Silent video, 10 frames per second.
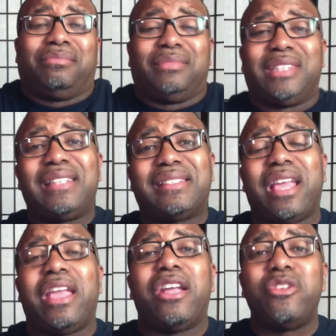they
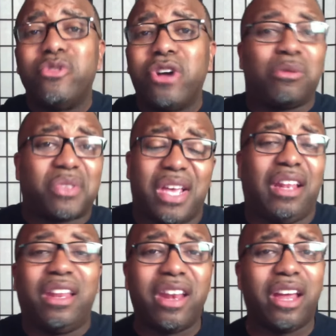say, here you go,
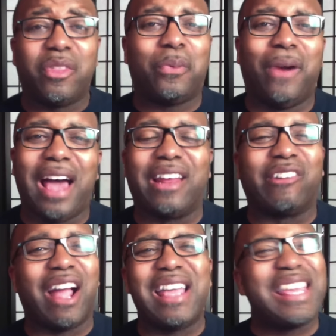selling another product,
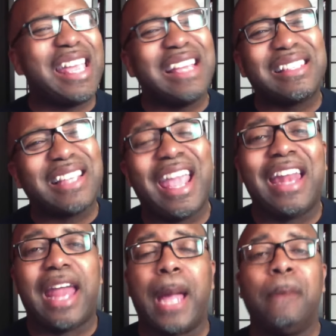right? Can't
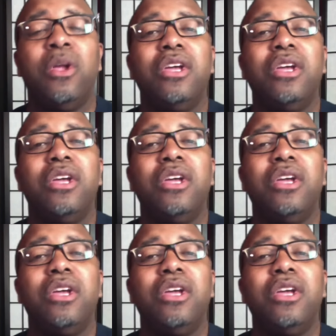stand that.